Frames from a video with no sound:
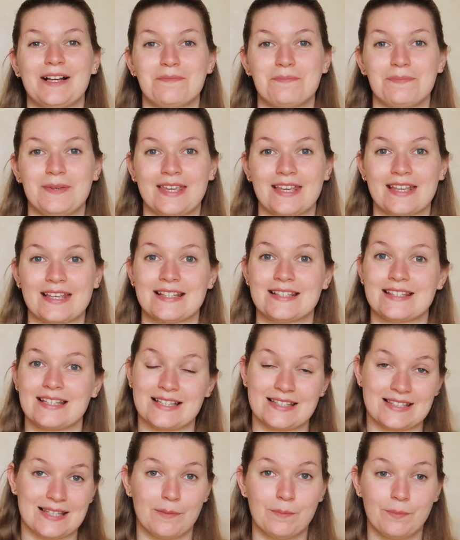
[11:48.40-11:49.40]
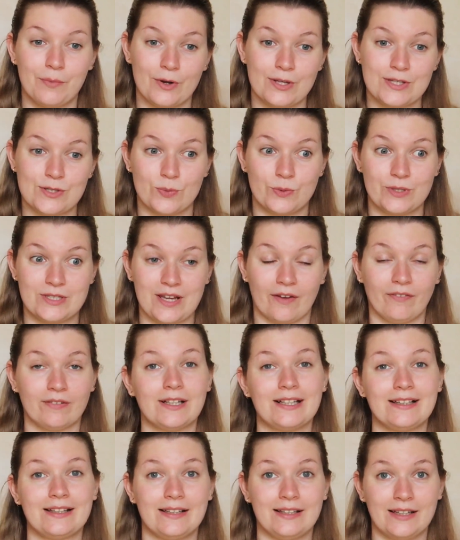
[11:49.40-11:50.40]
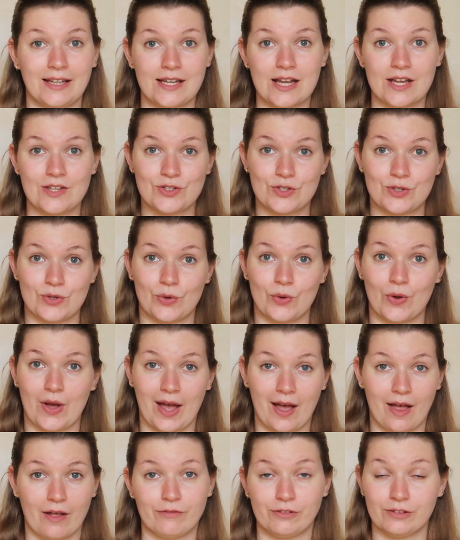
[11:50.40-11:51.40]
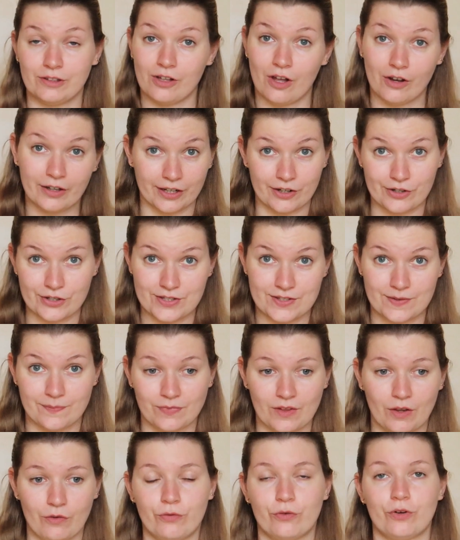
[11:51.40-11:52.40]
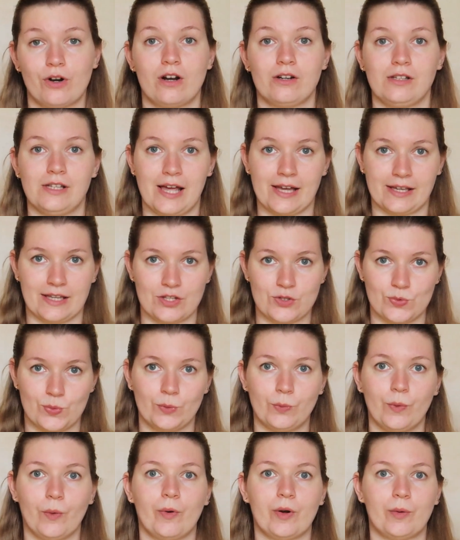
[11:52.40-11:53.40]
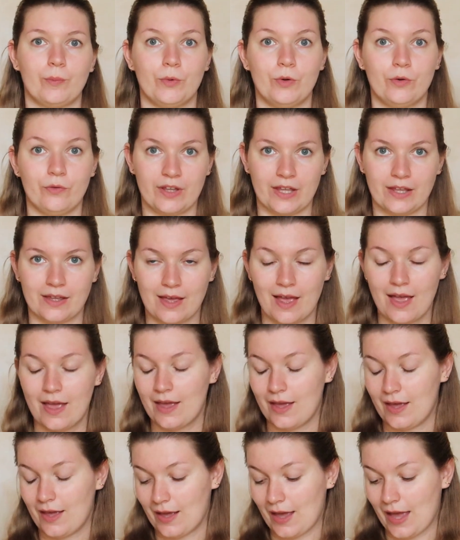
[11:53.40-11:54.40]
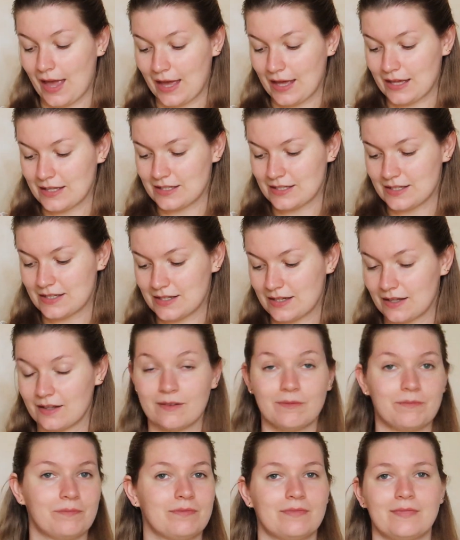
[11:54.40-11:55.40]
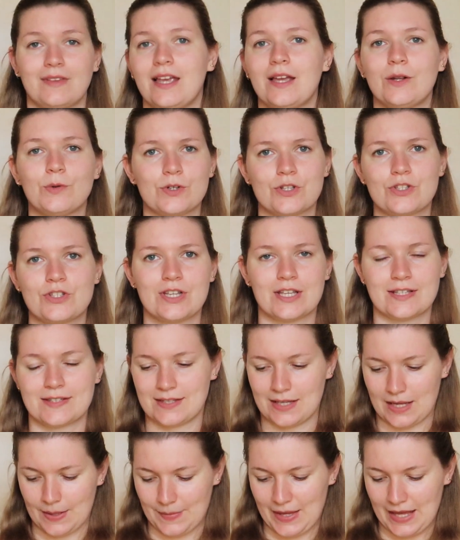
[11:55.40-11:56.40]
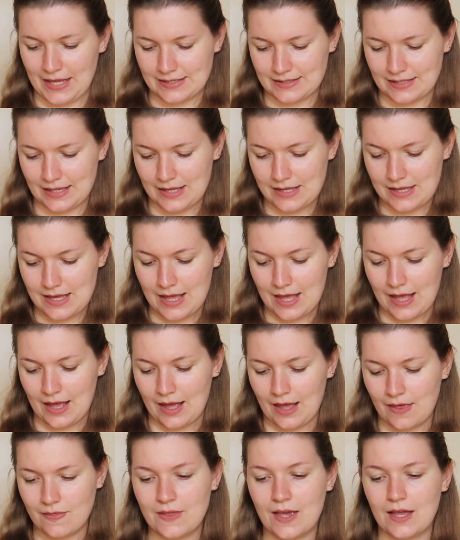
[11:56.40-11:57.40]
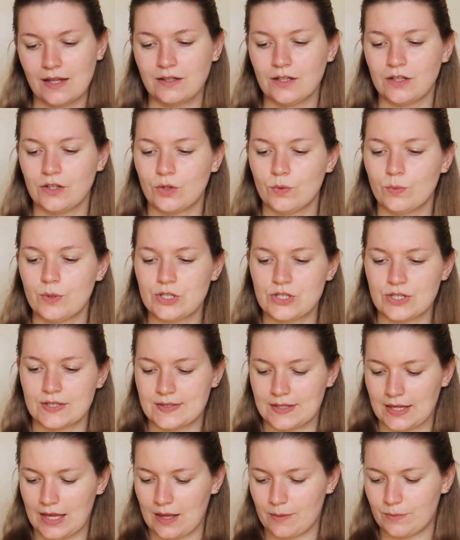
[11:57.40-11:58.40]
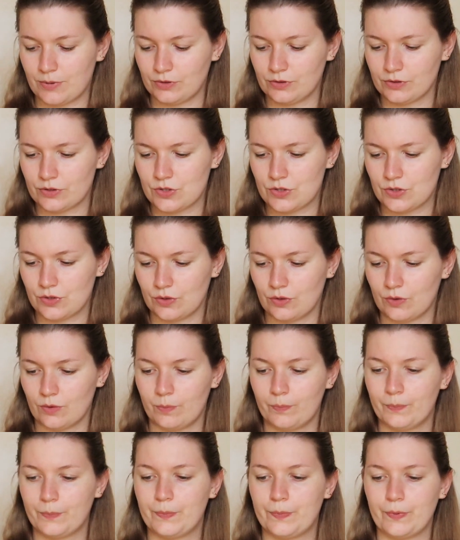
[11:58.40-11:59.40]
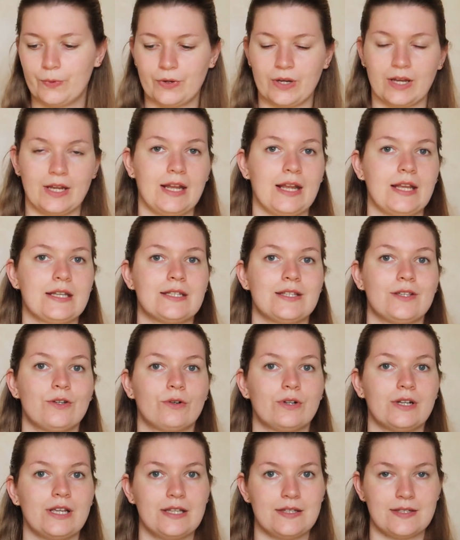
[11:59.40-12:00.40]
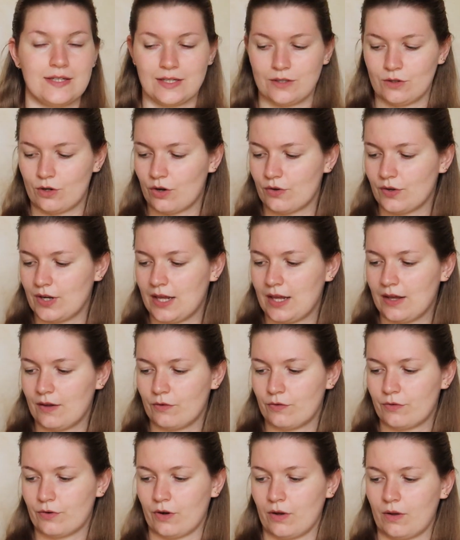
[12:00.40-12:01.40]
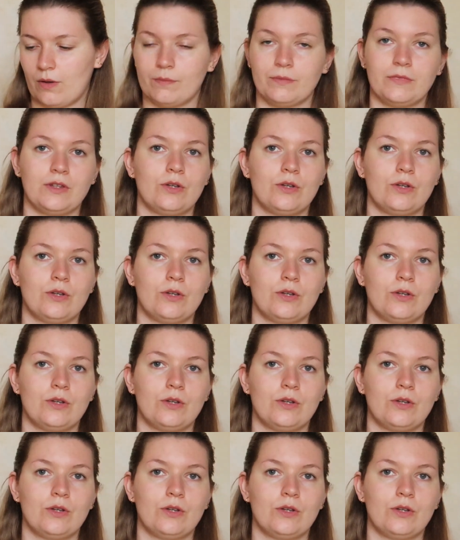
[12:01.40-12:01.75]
because at some points we definitely needed to have lockers for our luggage when we were moving, and it was just amazing. And then you were just able to put in it your itinerary from